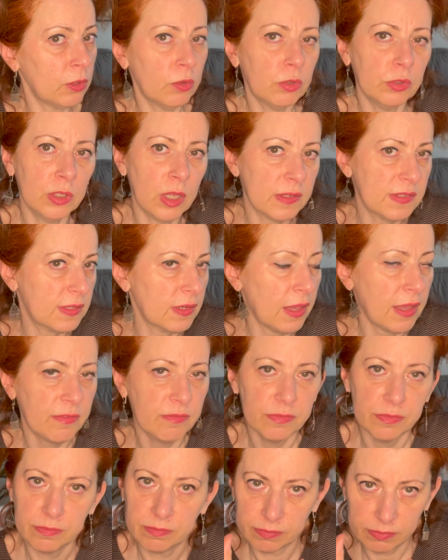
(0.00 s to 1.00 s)
who doesn't have
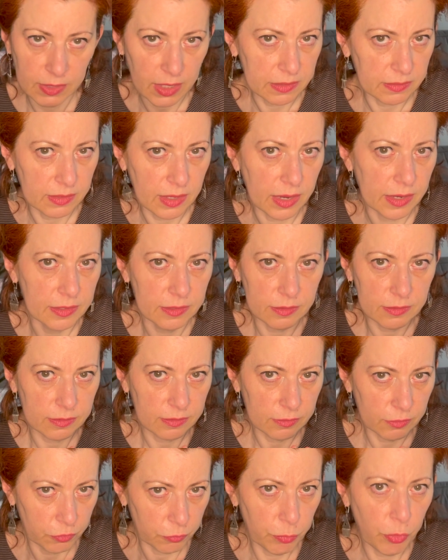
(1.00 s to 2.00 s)
that kind
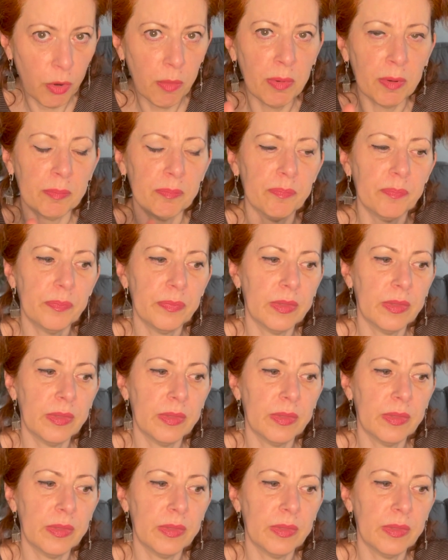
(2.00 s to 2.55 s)
of problem.